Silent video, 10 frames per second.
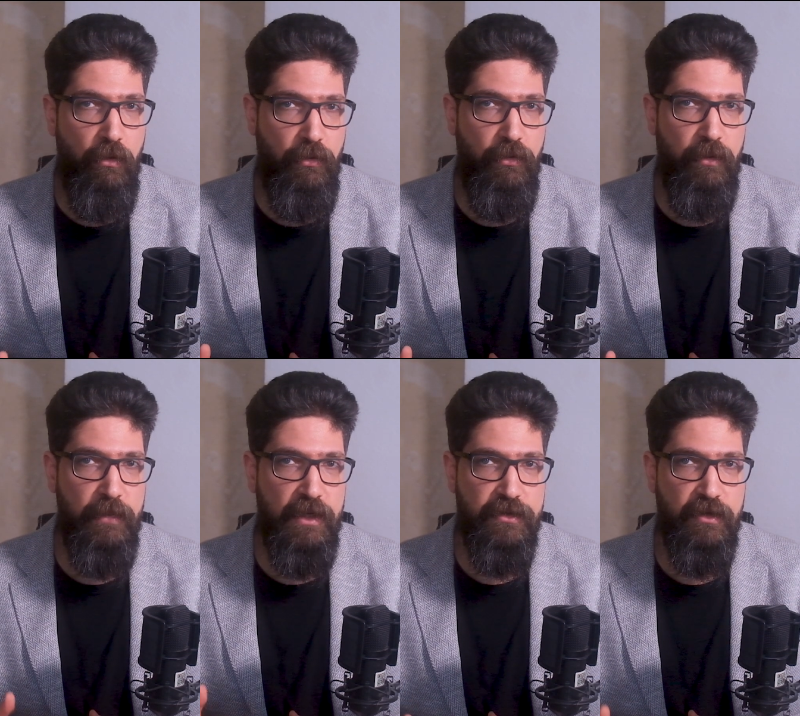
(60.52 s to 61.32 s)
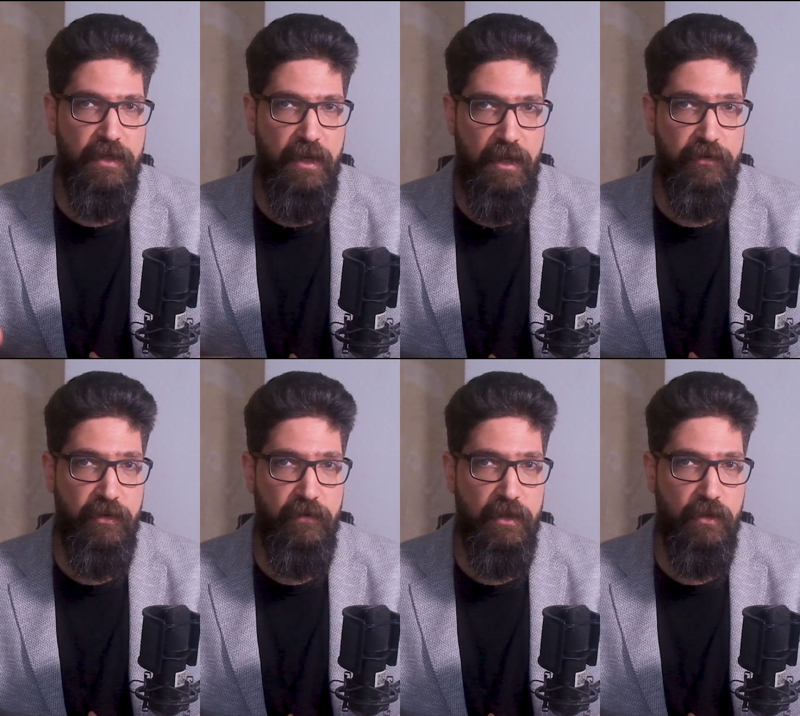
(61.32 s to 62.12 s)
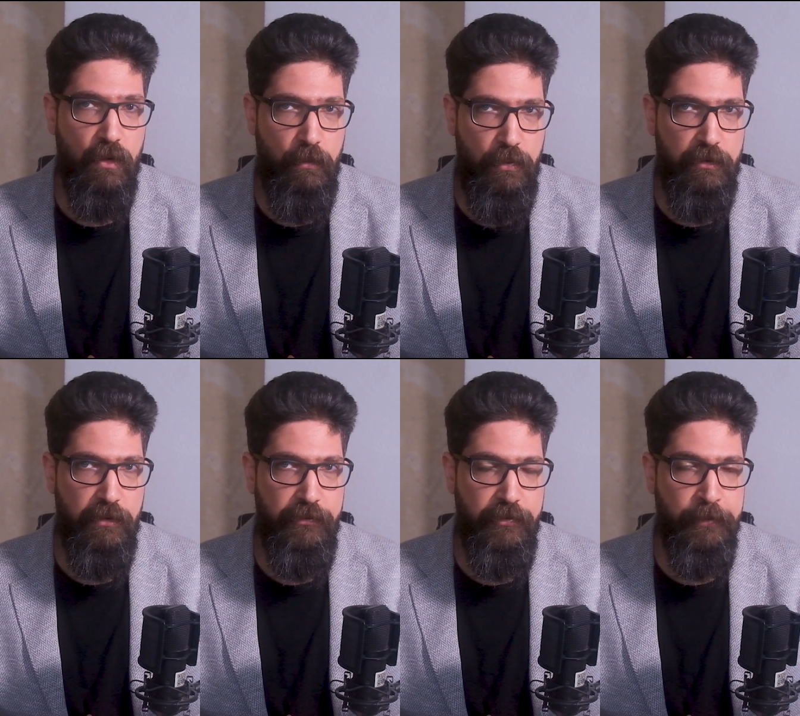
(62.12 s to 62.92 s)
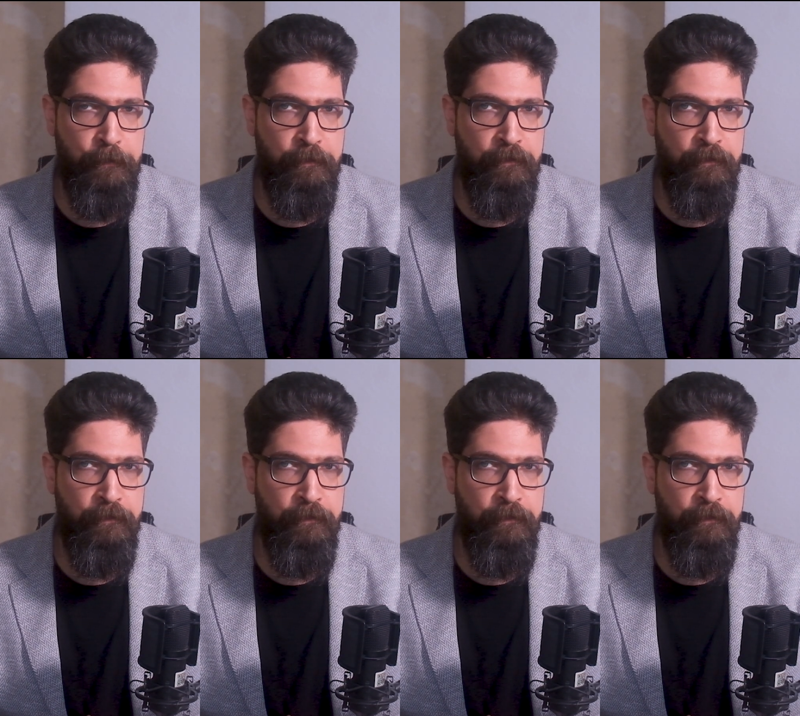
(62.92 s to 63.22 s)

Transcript: both military and civilian components.